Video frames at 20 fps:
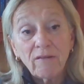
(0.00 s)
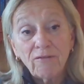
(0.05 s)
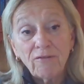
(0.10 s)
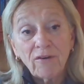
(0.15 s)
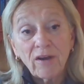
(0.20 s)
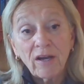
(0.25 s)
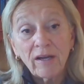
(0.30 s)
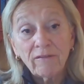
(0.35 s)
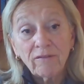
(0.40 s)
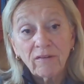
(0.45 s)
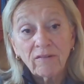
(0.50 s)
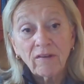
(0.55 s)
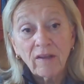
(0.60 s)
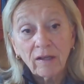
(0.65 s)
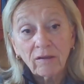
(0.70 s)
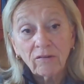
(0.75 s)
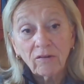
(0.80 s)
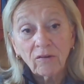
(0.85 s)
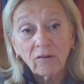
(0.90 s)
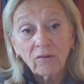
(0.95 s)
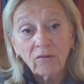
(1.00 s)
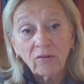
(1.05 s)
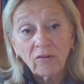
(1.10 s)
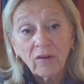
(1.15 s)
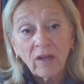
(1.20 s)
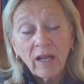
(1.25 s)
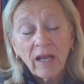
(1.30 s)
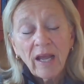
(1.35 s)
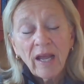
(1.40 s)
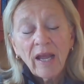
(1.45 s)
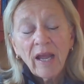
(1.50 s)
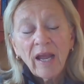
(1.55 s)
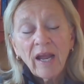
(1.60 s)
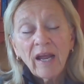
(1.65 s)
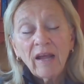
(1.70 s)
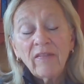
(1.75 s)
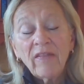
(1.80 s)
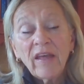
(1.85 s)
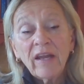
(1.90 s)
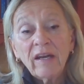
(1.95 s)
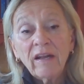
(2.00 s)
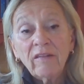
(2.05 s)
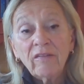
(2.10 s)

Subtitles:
the 5 sectors. And then